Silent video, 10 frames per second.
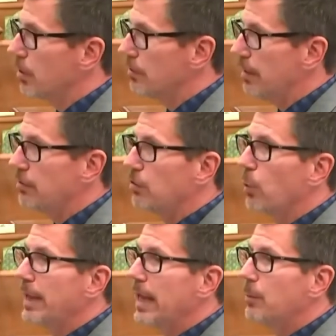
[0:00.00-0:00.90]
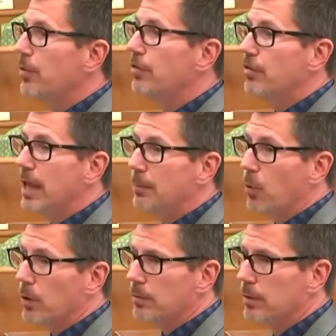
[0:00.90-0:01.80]
takes a swing at him with a
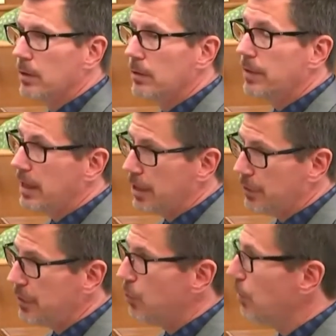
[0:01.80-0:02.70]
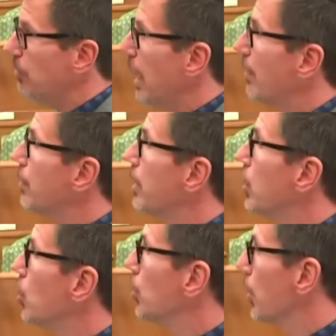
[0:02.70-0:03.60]
skateboard. That individual is Anthony
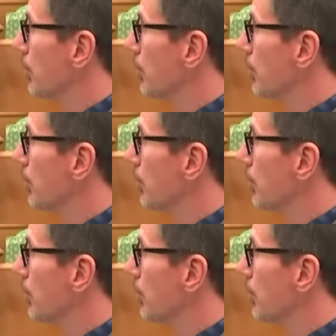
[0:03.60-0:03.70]
Huber.